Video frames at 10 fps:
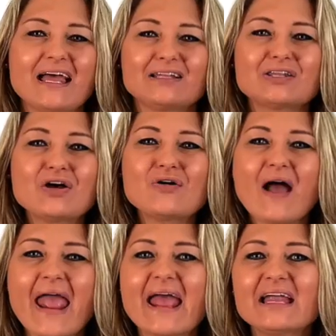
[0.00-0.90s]
Hello
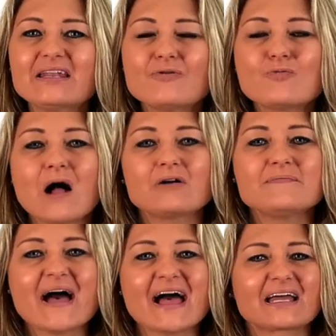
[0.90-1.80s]
and welcome
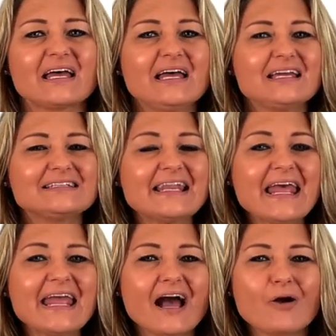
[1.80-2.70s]
back.
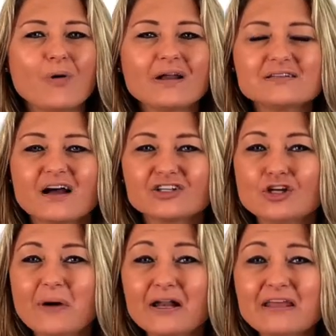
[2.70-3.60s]
Today I want to talk to
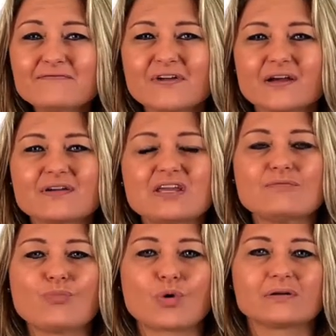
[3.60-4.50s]
you about a very
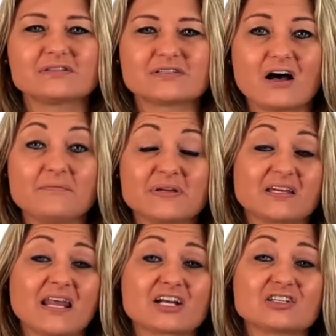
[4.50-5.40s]
important topic
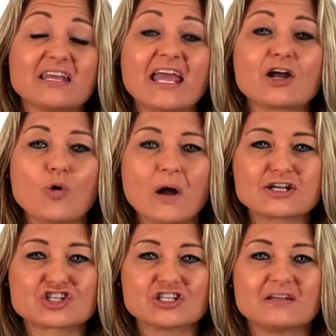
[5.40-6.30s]
and actually a
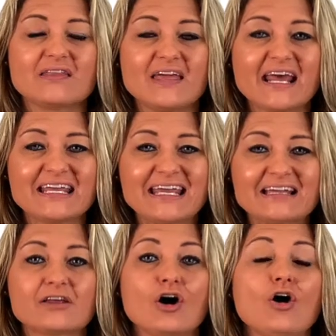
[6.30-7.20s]
question that I
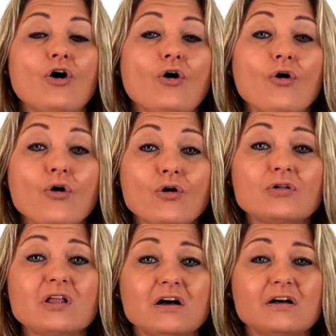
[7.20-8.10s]
get
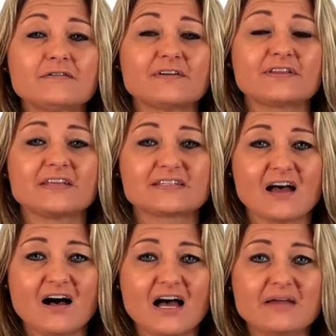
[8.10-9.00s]
all of the
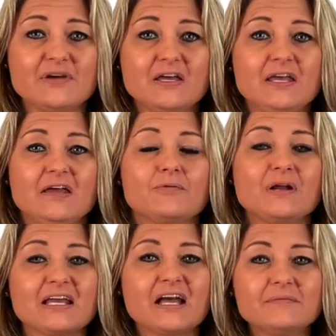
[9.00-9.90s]
time when
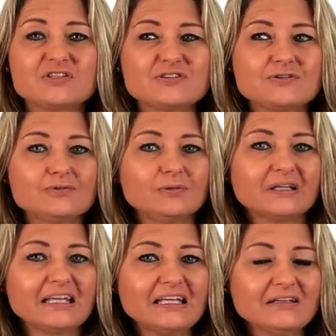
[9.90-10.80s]
it comes to
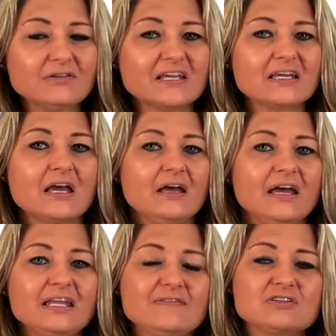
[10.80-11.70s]
healing
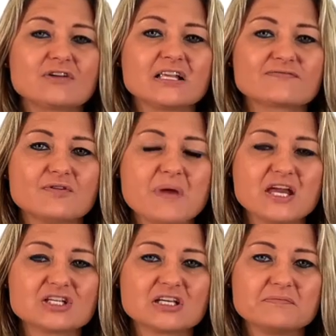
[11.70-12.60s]
and even
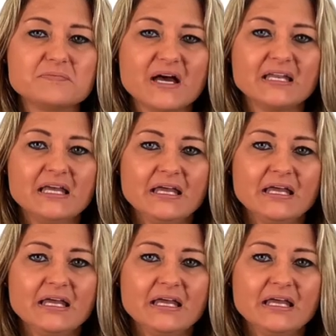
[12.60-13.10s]
transformation. But